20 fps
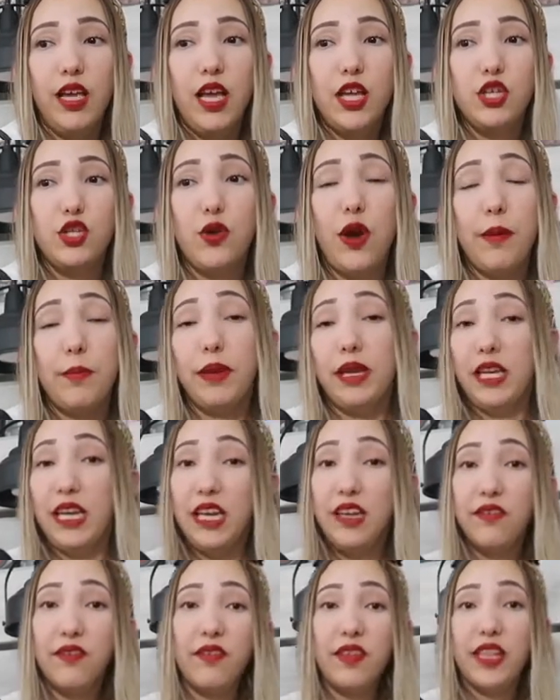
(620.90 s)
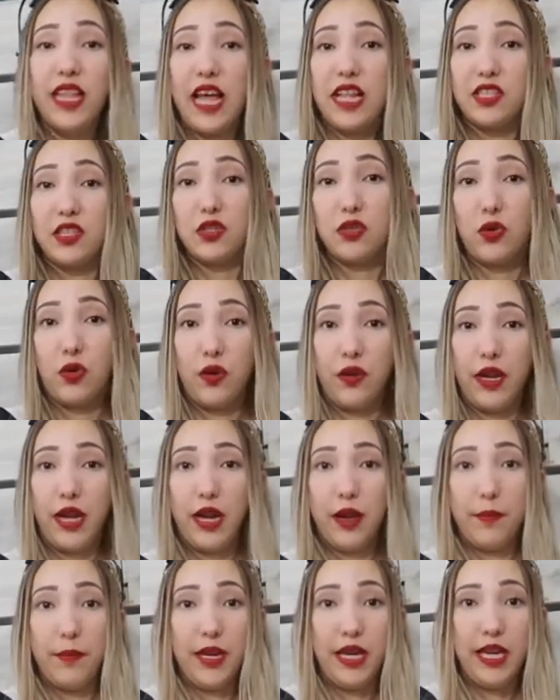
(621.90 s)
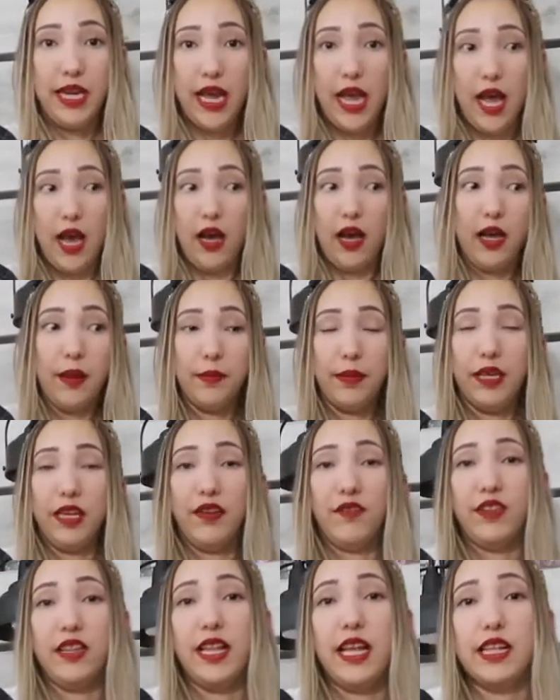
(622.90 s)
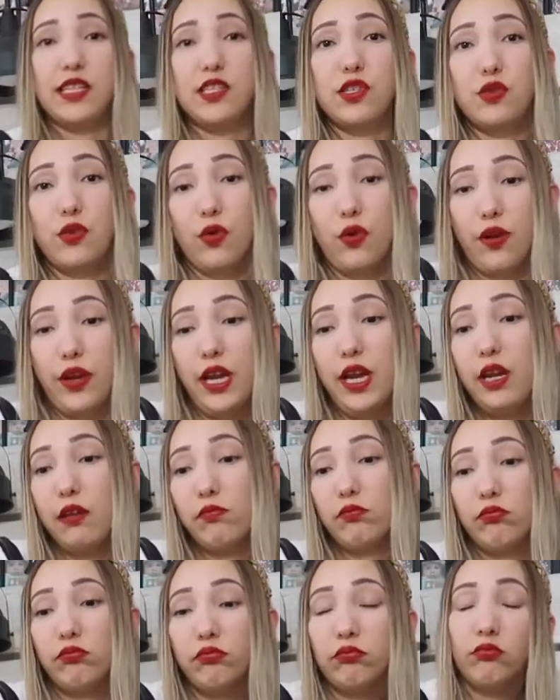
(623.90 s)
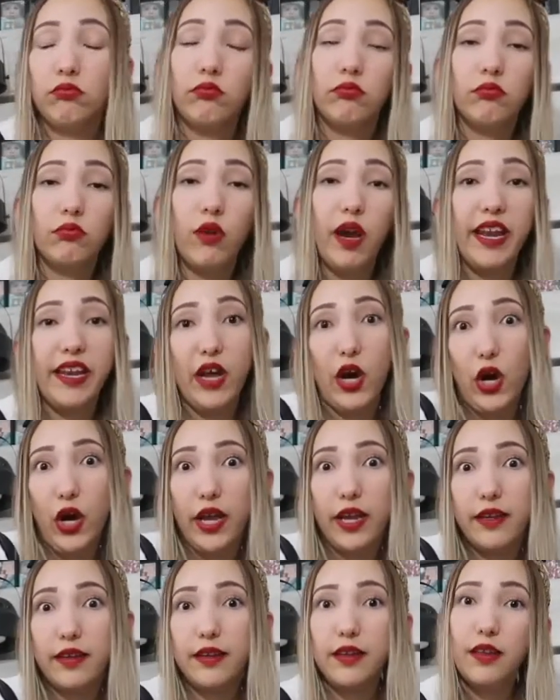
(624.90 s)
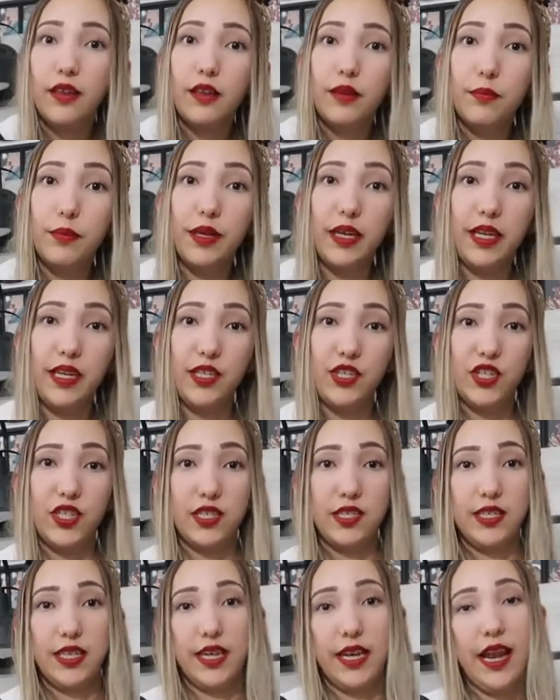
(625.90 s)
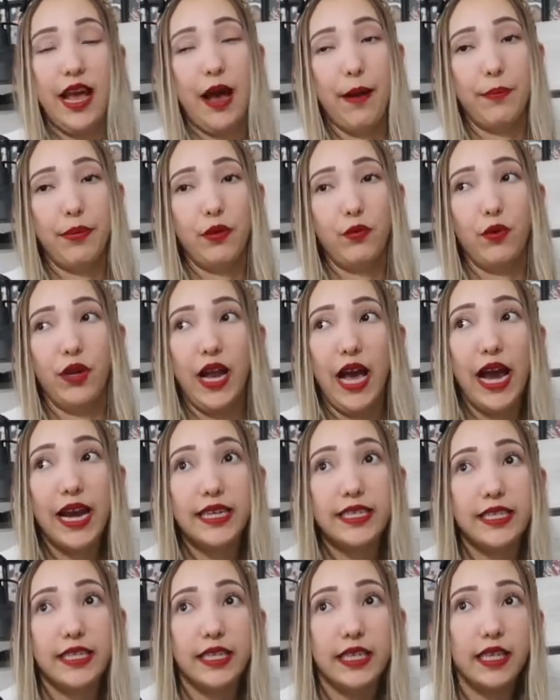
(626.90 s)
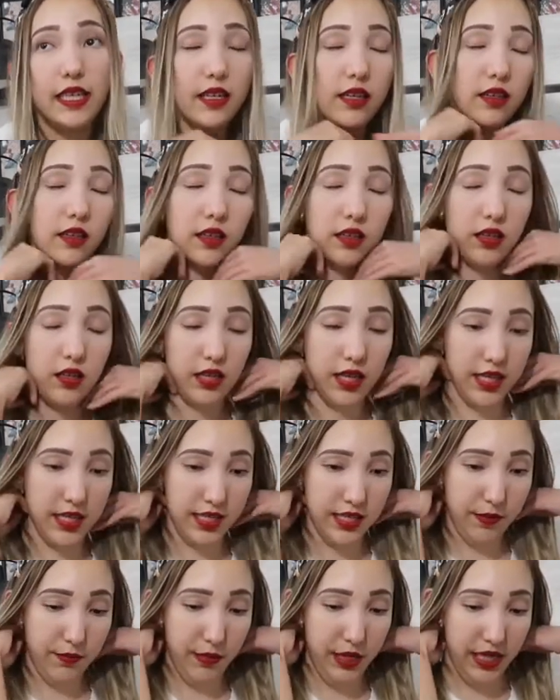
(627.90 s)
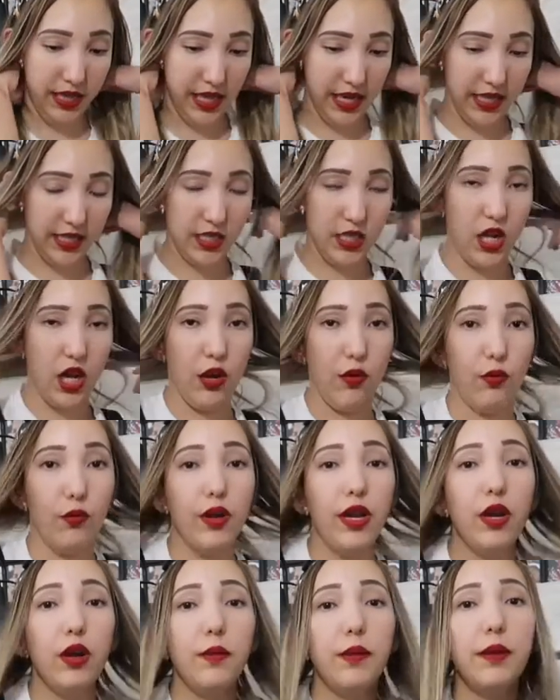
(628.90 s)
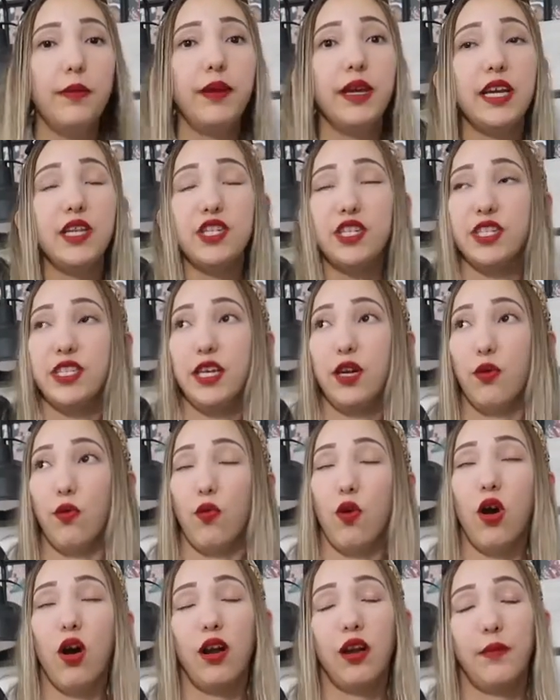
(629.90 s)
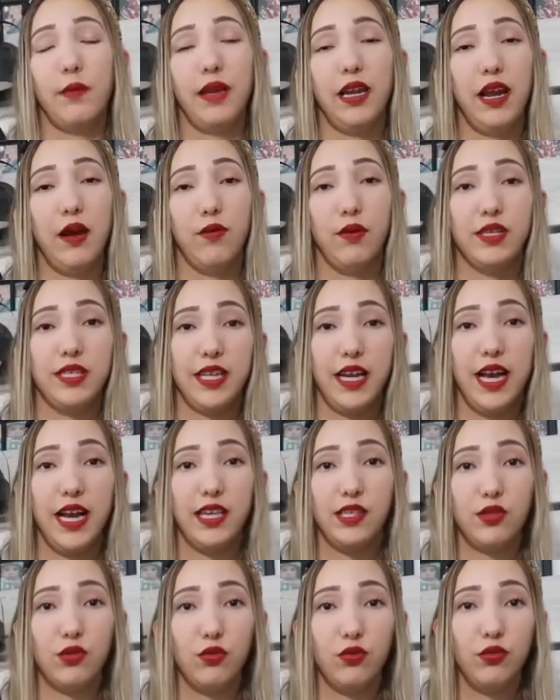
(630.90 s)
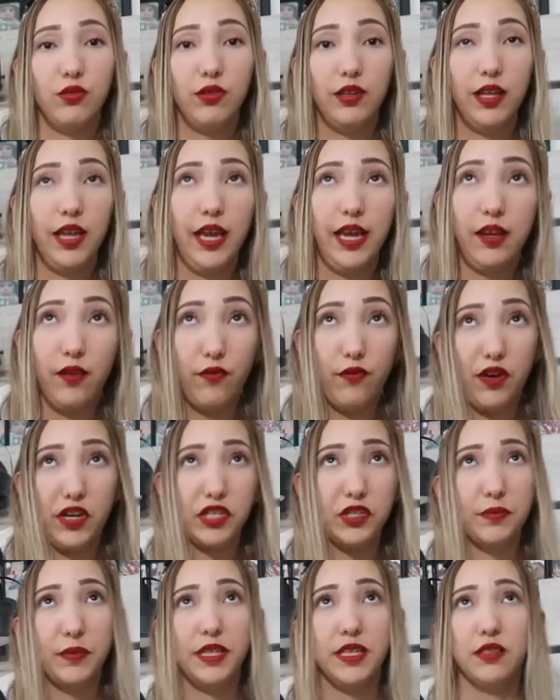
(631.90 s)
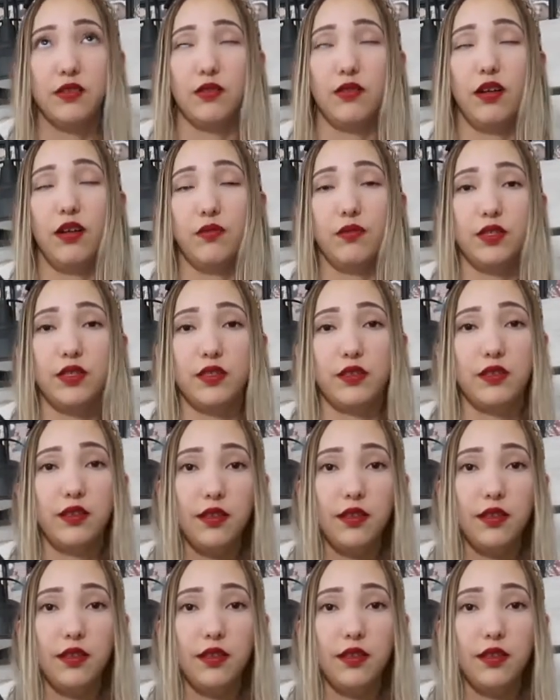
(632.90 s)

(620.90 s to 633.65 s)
Do I believe in that story? I mean, yeah, I believe in that story. Why not? But it just didn't happen when I did it. That doesn't mean that it's not real. Maybe I just did it wrong. I mean, I was in high school and like a freshman, so I was